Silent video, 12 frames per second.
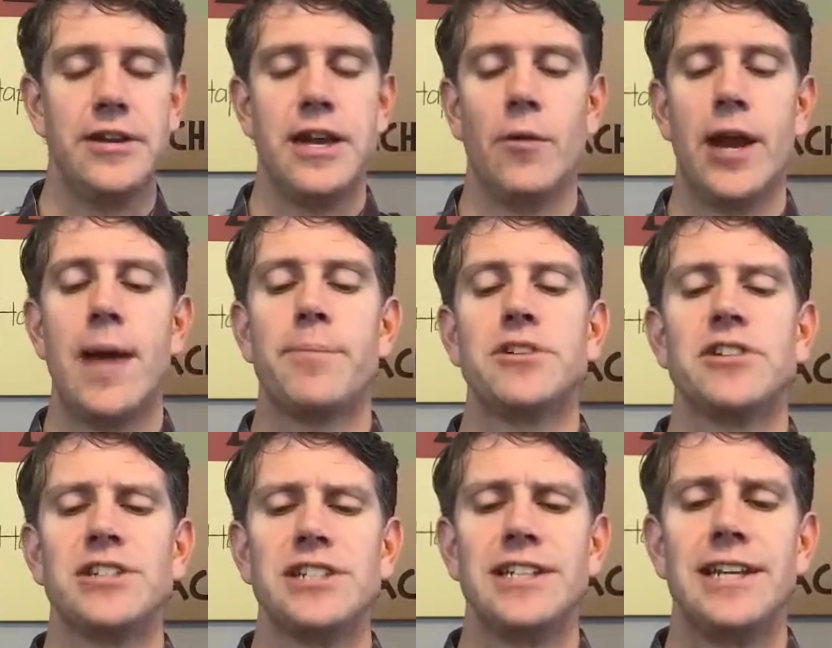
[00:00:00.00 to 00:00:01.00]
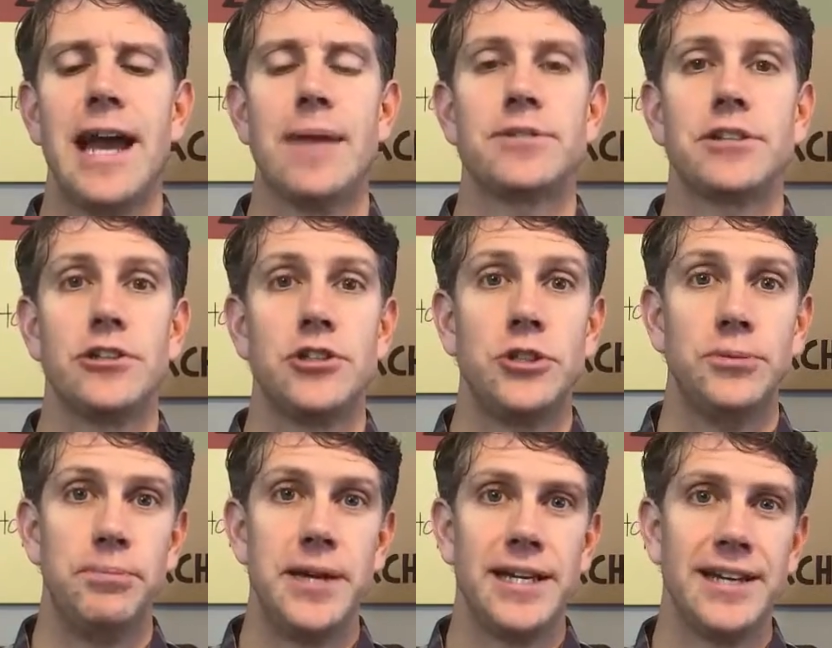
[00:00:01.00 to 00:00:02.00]
And what happens is these gaps get too
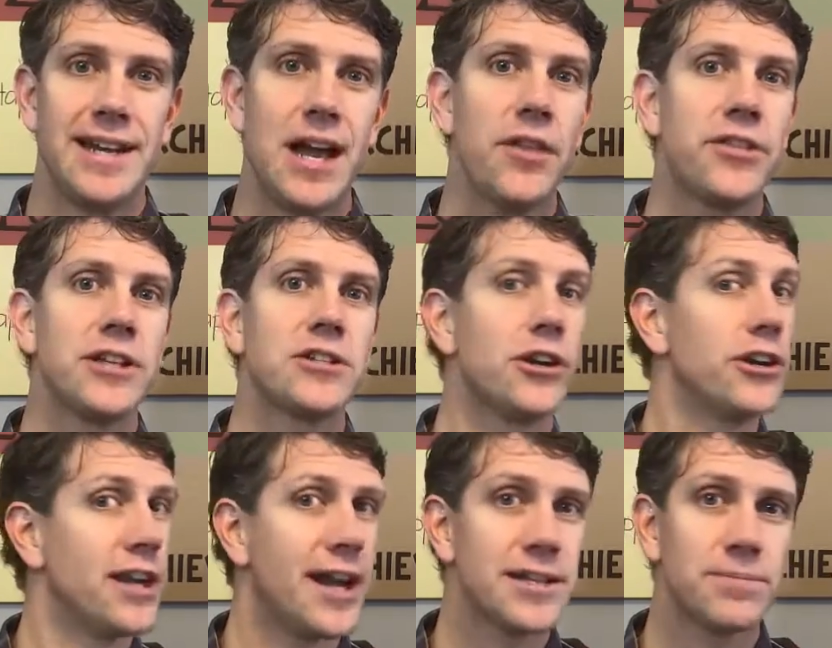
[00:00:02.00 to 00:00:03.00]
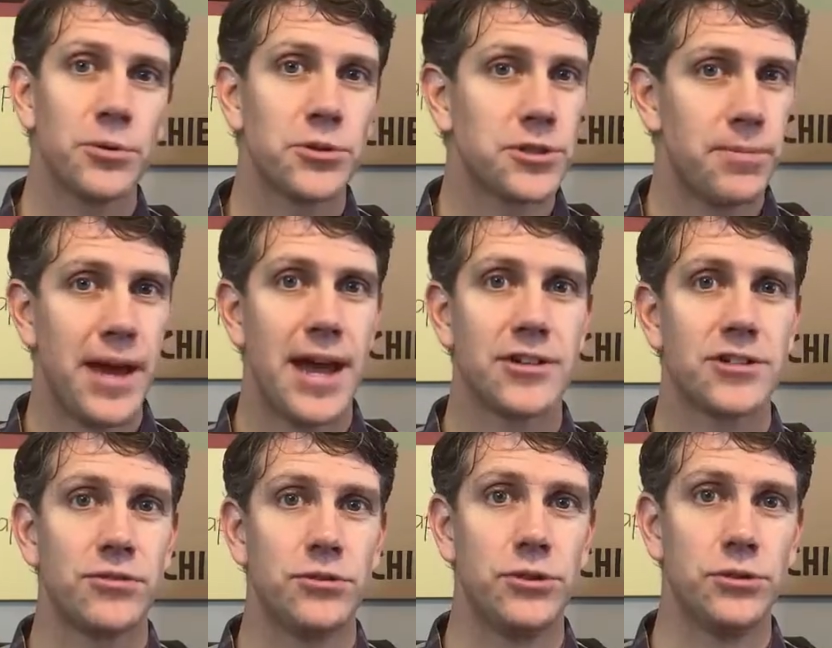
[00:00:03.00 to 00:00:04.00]
big, and now things that are not supposed to pass
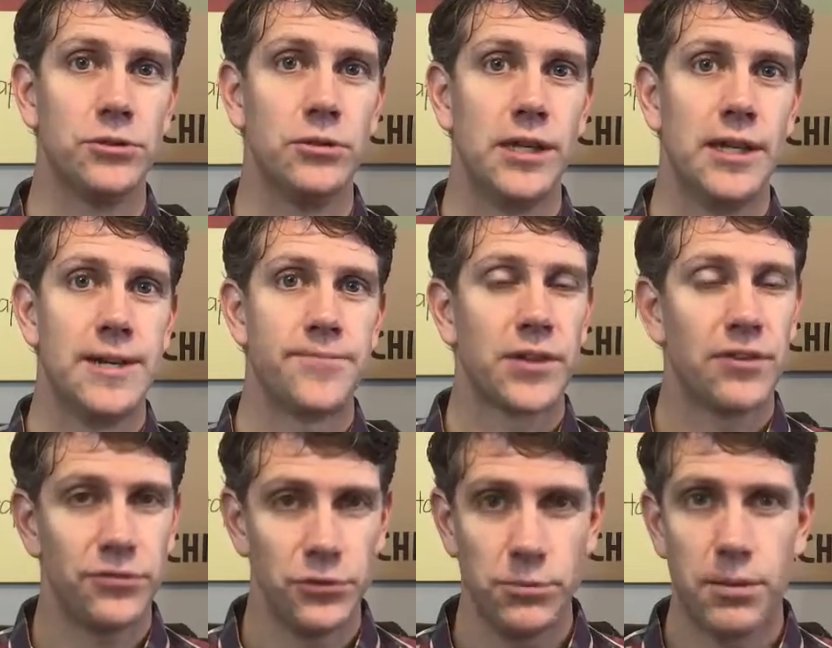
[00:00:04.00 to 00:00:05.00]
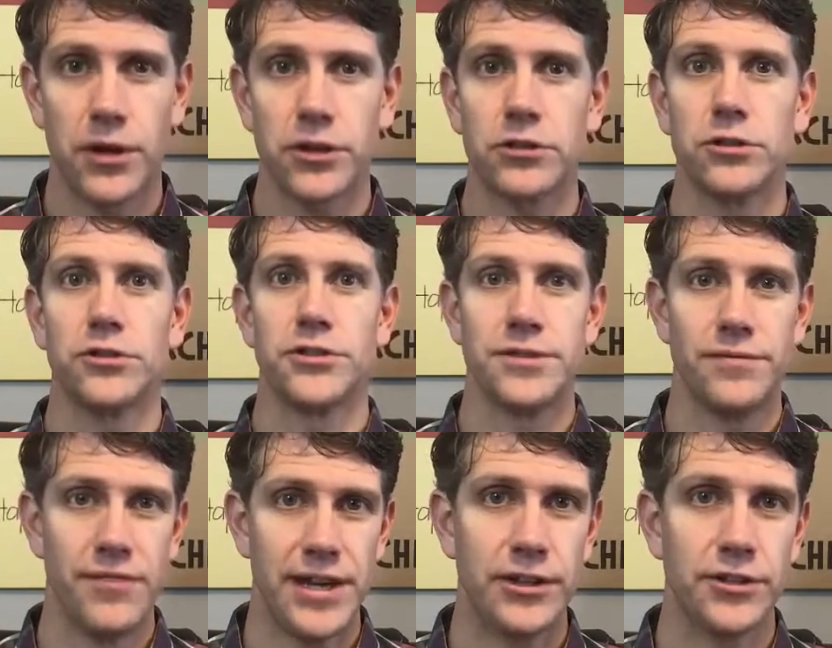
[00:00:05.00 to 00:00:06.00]
through, food particles,
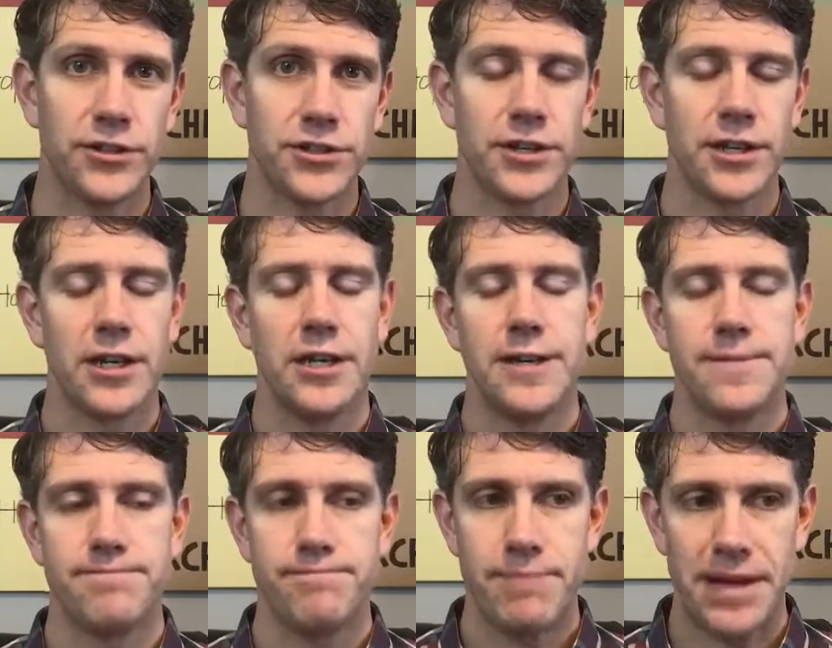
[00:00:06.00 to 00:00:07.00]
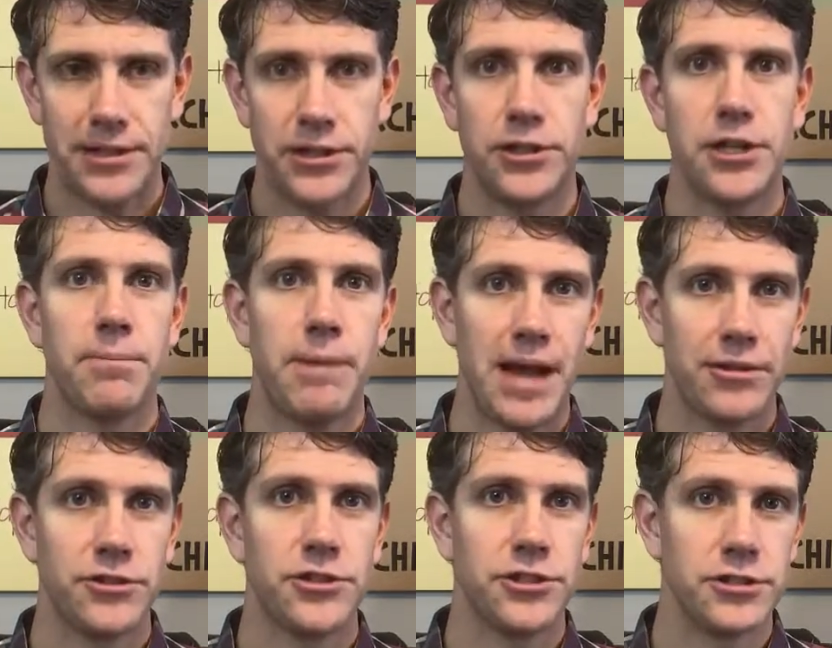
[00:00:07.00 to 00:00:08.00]
invaders, bacteria,
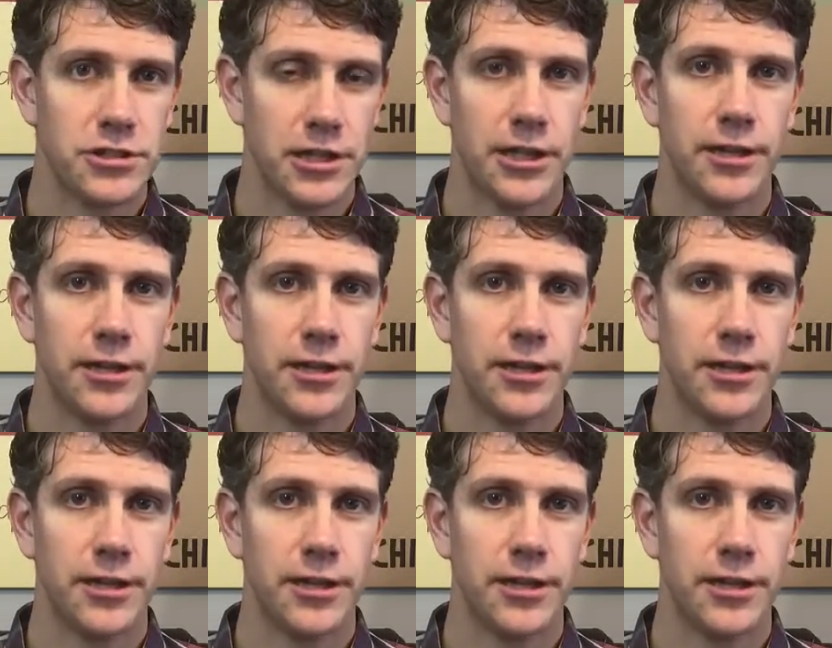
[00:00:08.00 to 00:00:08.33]
pathogens,